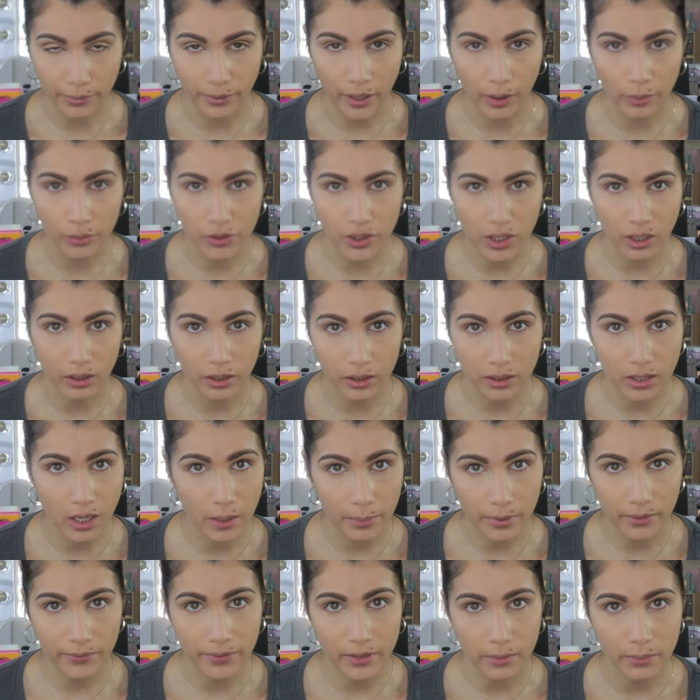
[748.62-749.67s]
brow gel on
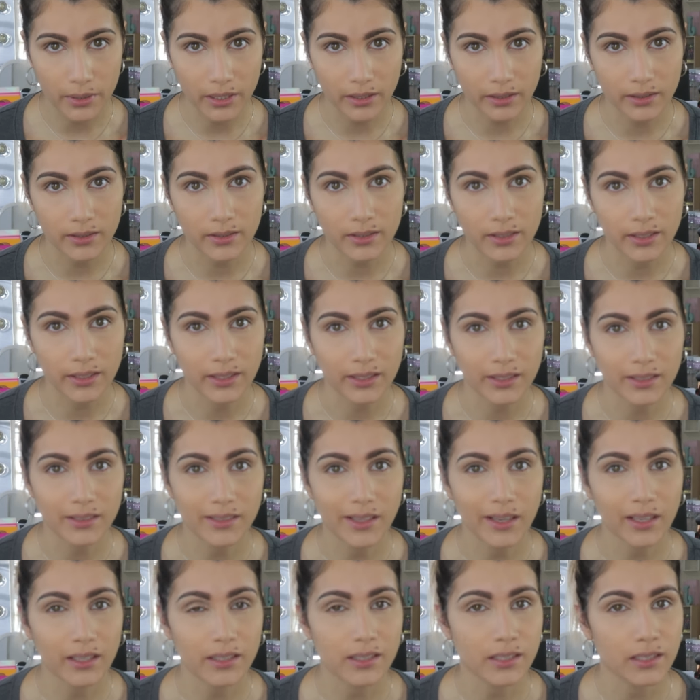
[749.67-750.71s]
top of it because it is
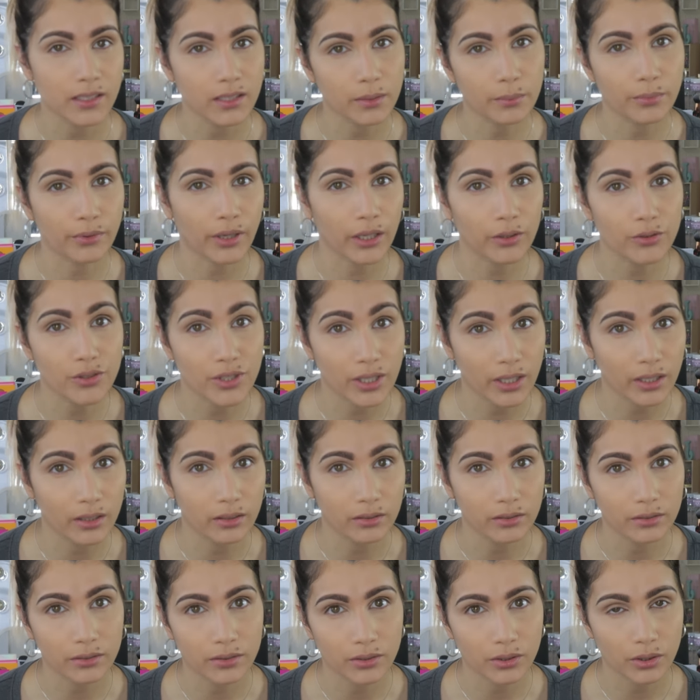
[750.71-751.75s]
like a tinted brow
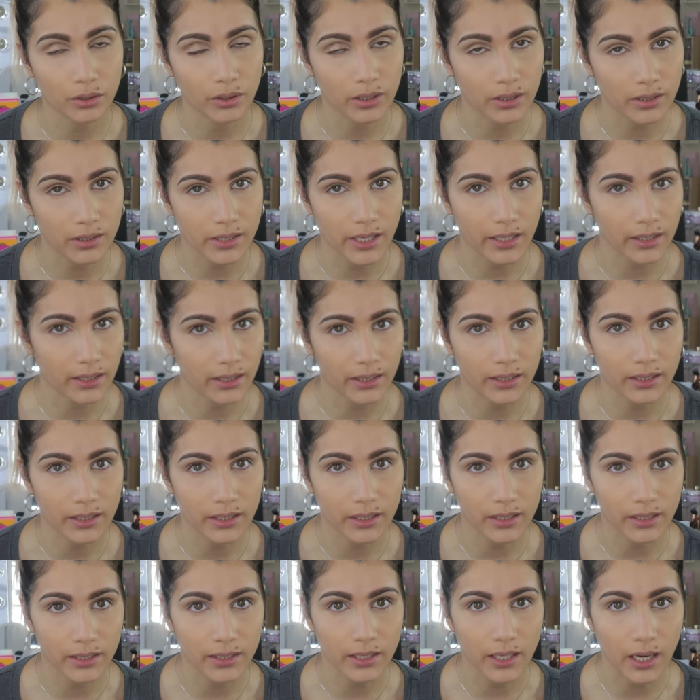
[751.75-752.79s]
gel. So it
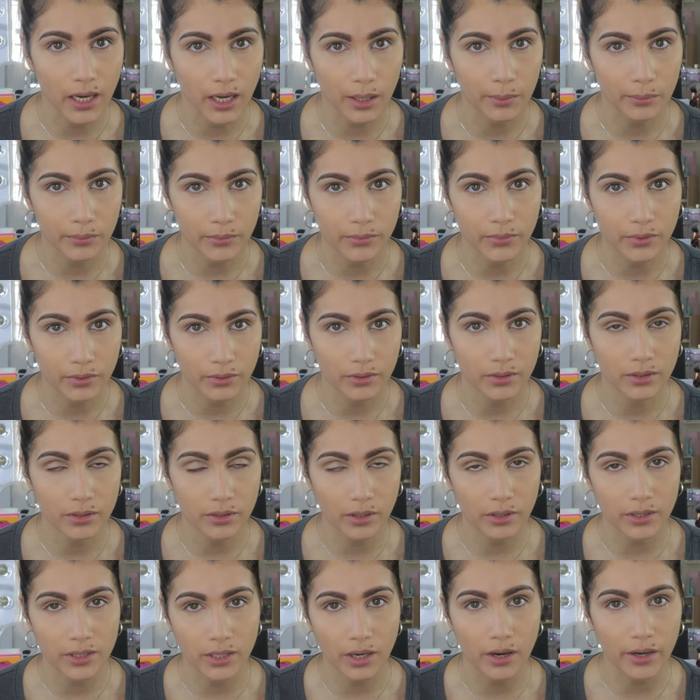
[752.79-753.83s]
technically um,
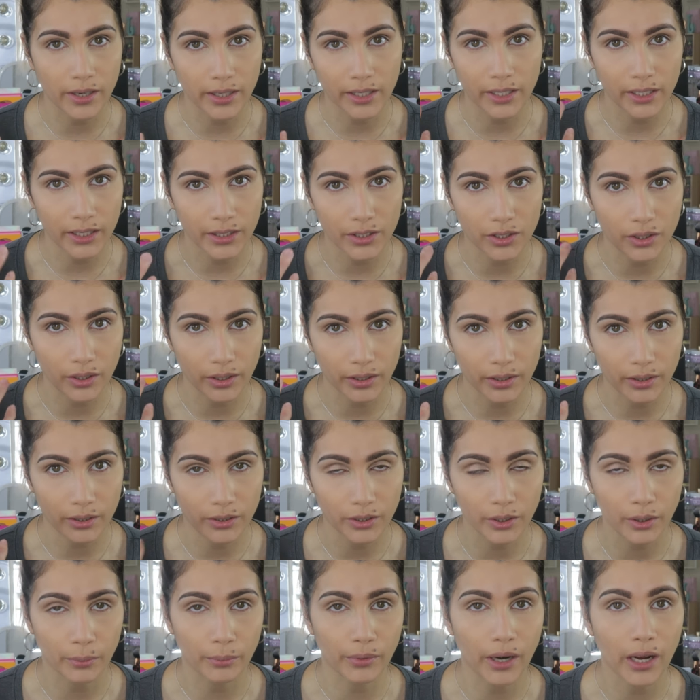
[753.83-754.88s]
starts hardening your,
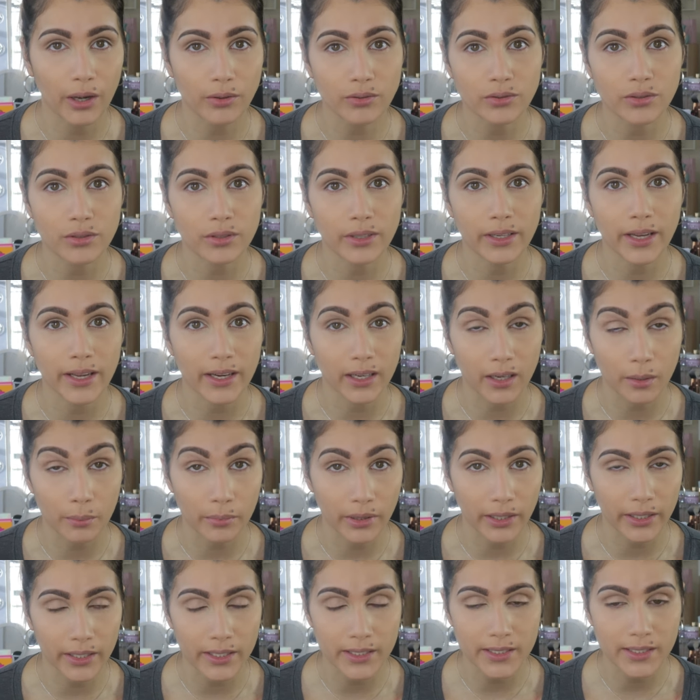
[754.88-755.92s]
your brows to get it
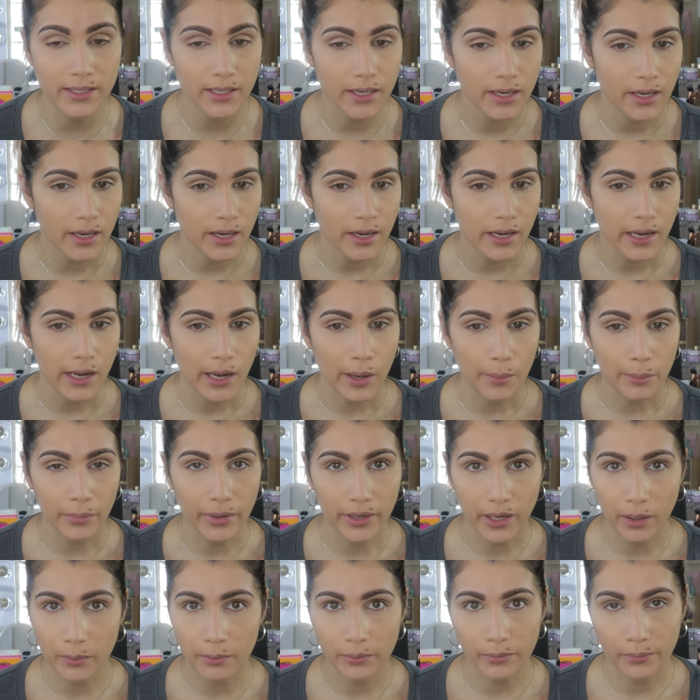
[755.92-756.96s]
in place.
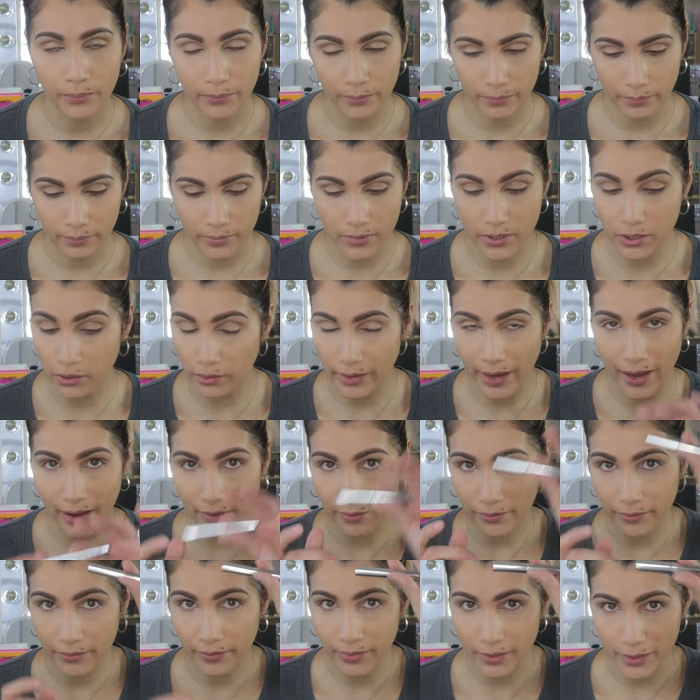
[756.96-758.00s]
But I'm still
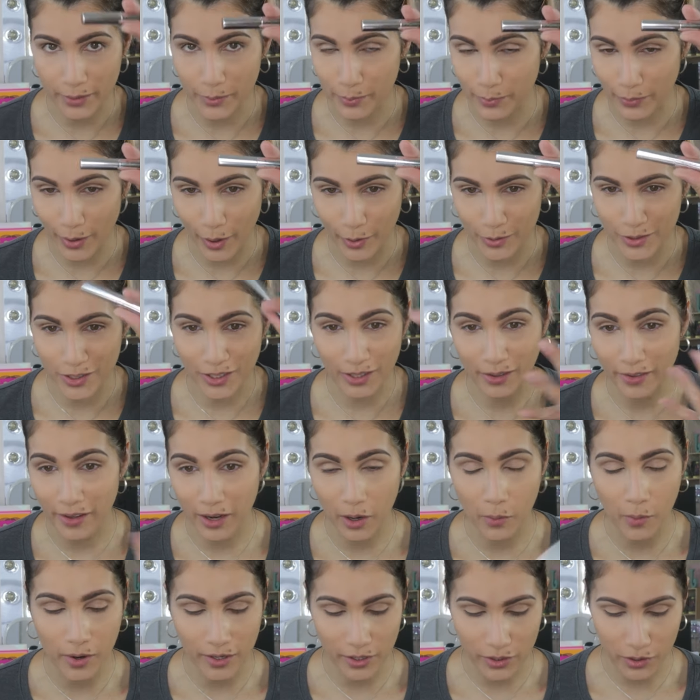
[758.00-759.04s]
have this brow gel that
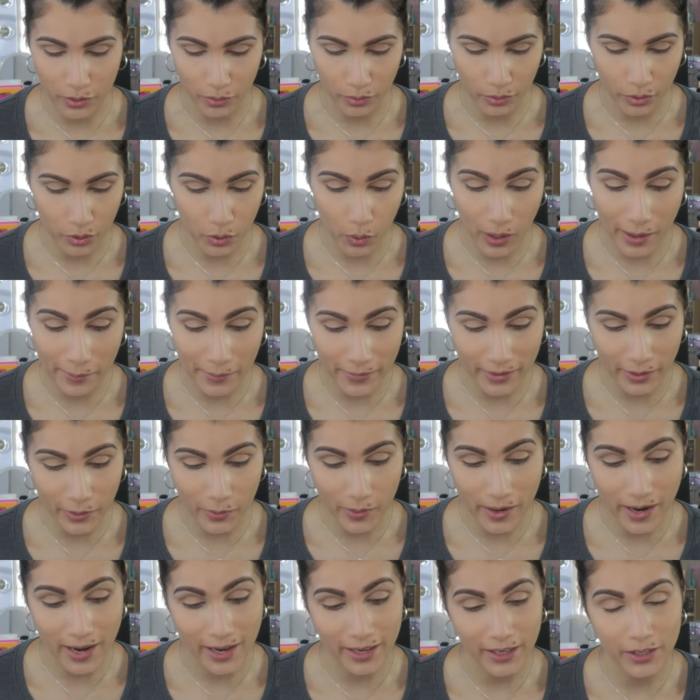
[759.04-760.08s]
I wanna use. So I'm gonna
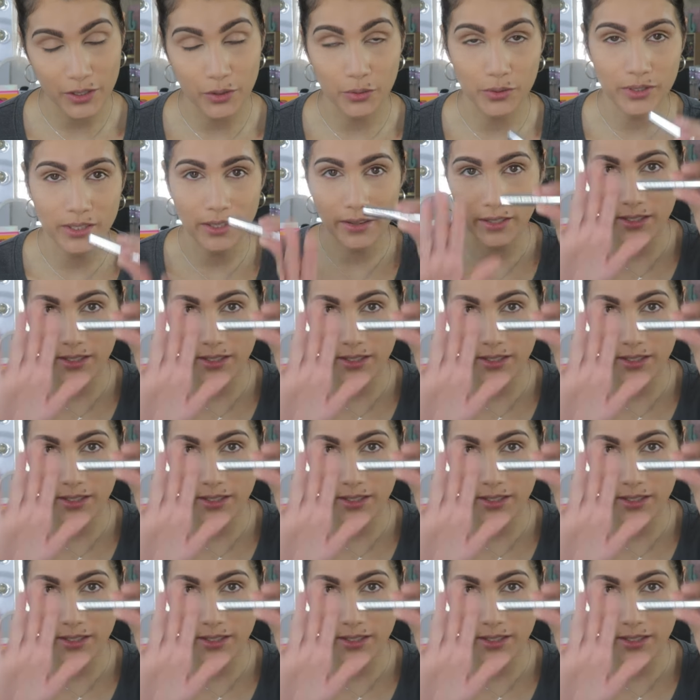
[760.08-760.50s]
go ahead and use